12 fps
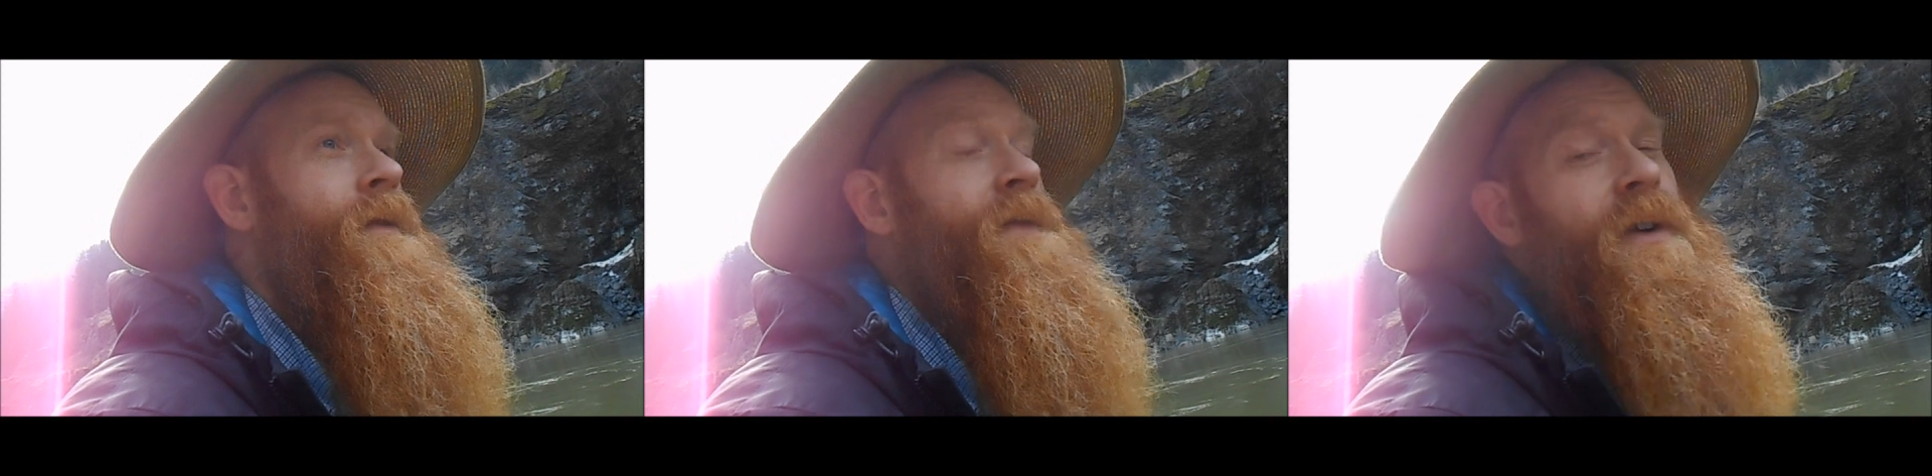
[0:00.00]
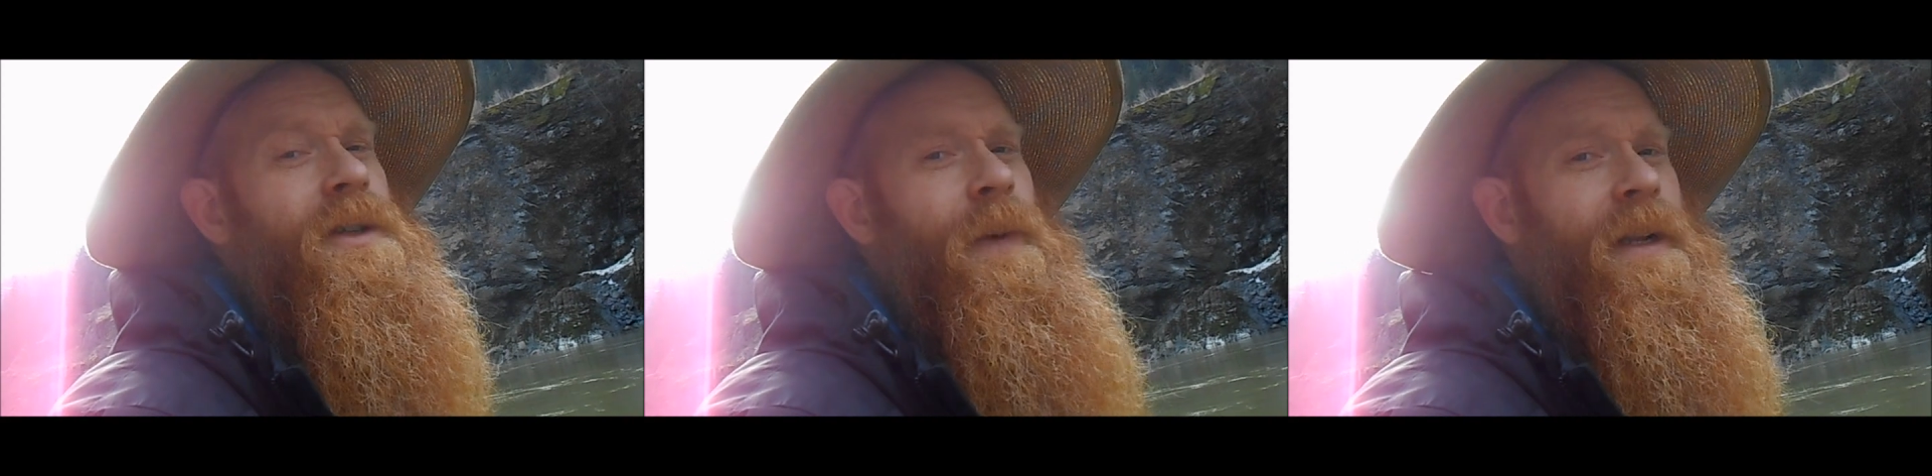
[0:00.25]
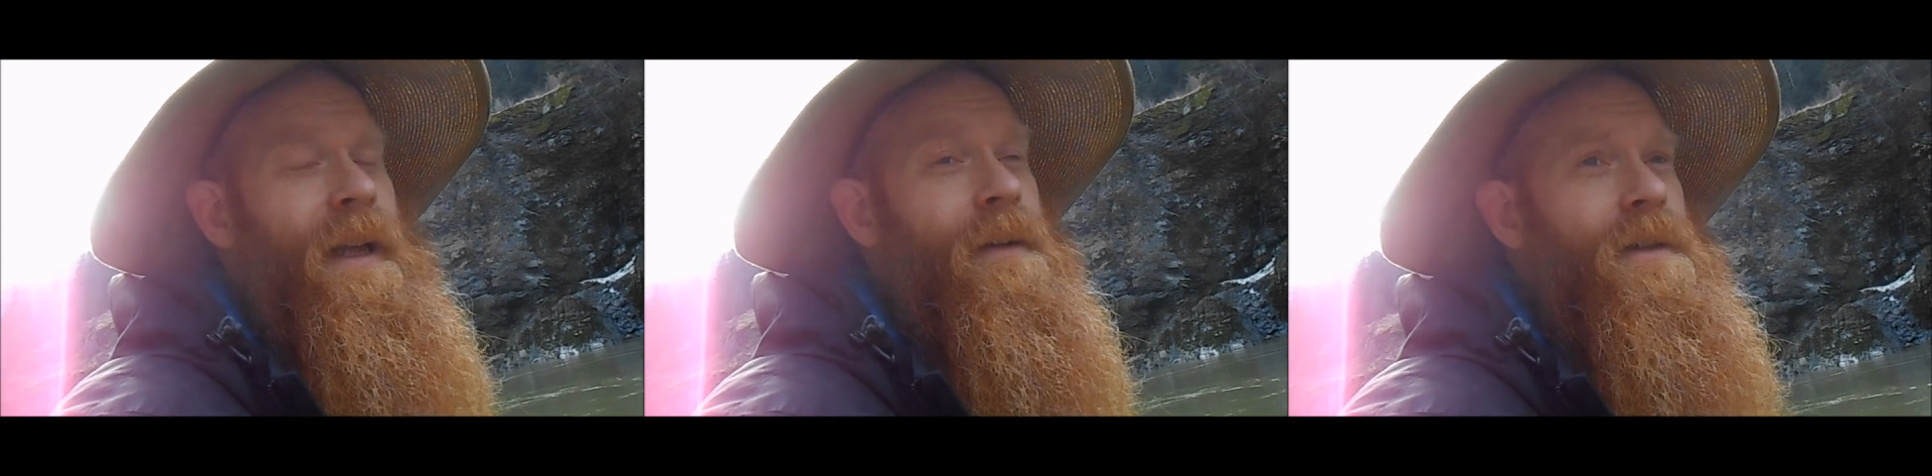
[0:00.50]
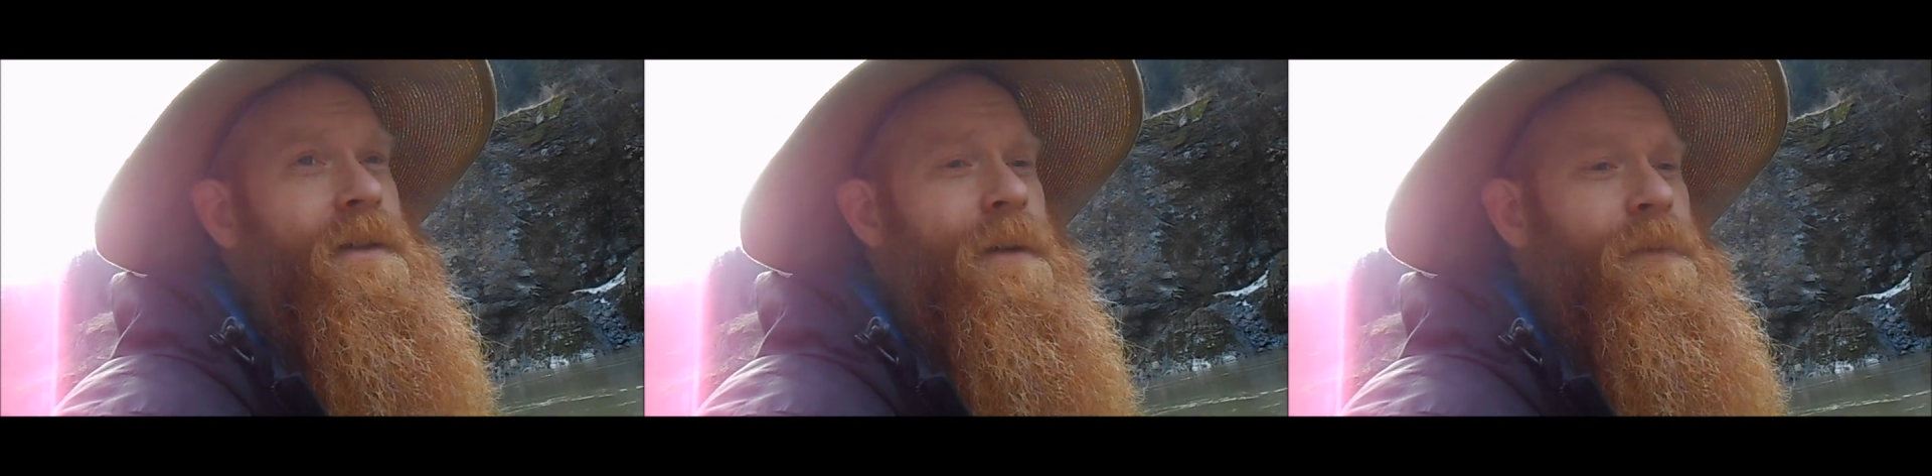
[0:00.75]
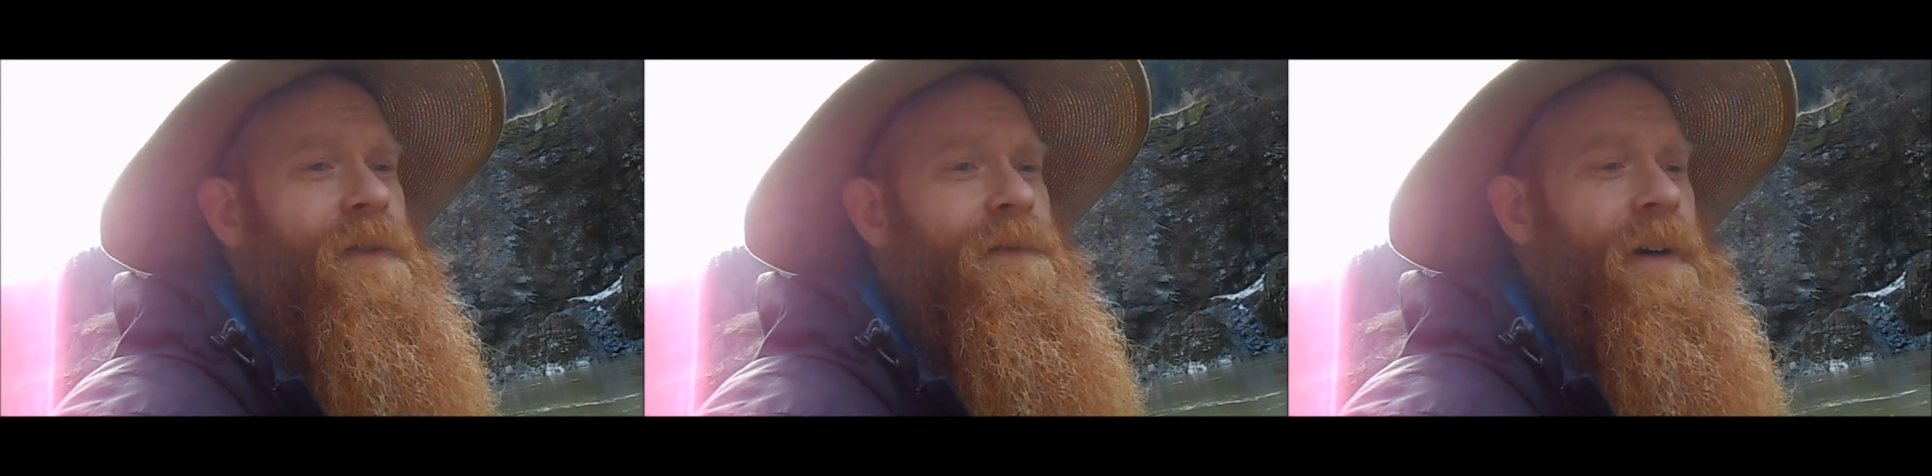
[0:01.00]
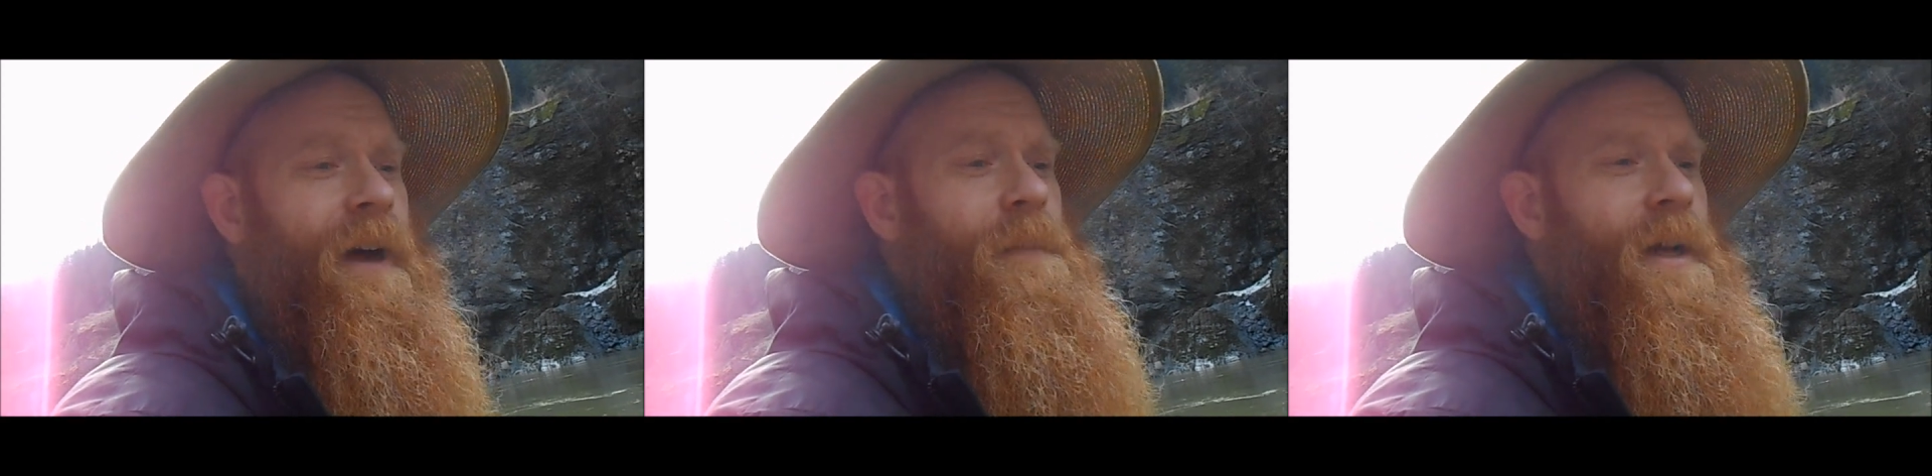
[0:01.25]
First went downstream, couldn't
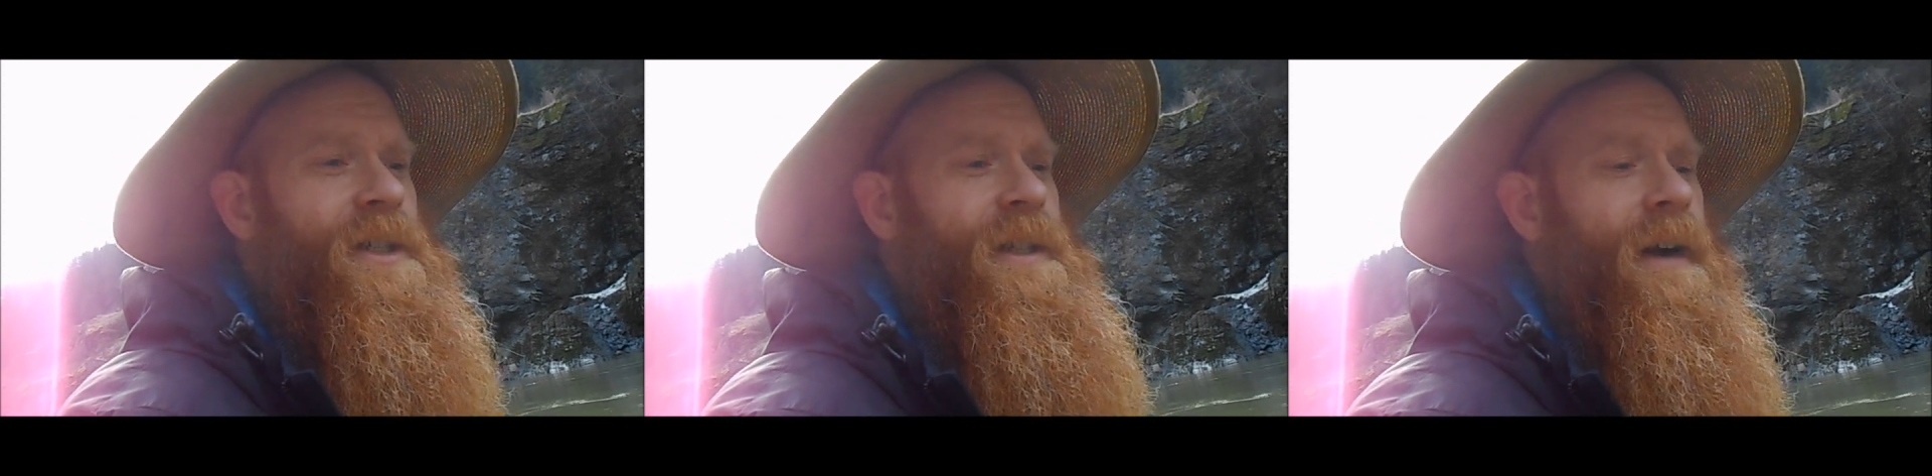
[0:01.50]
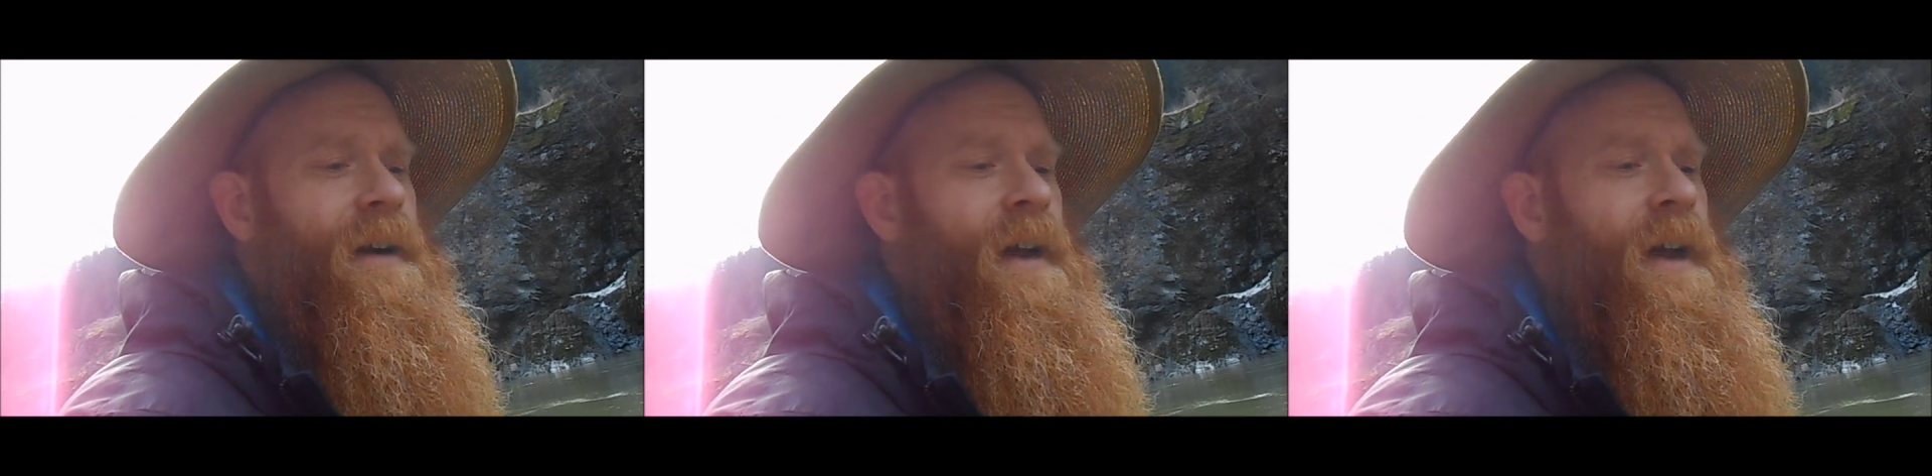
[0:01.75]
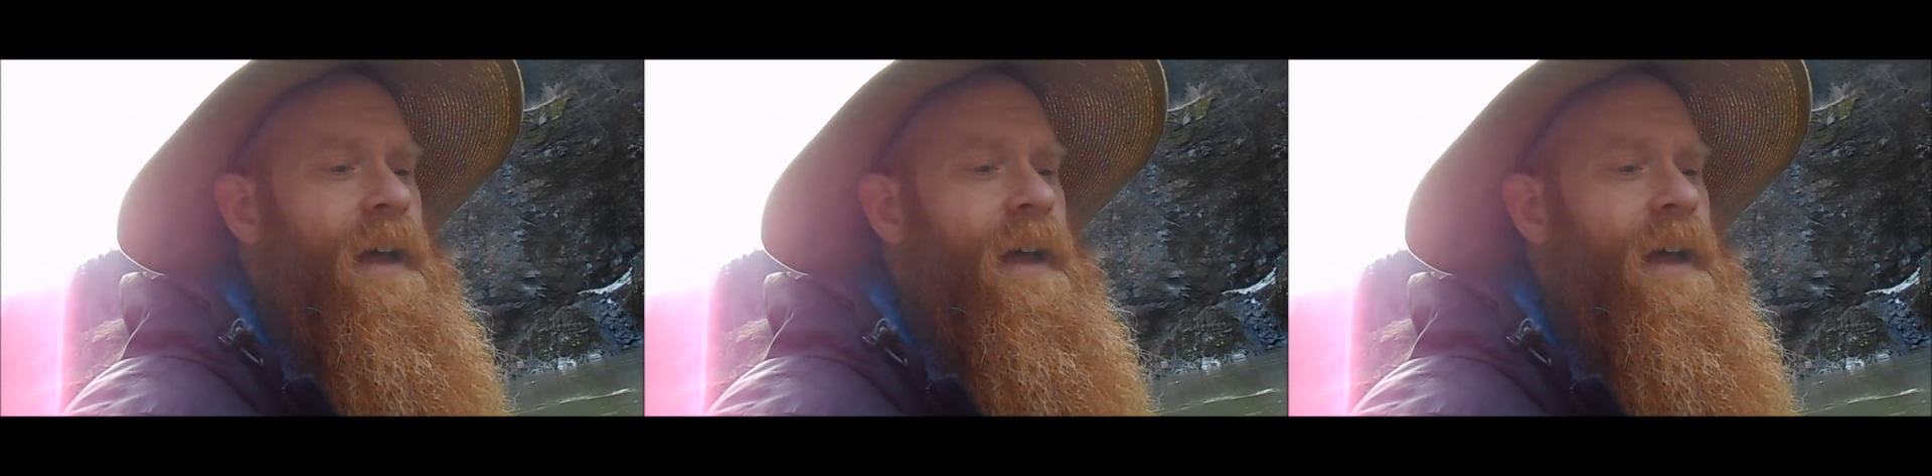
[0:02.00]
find much there.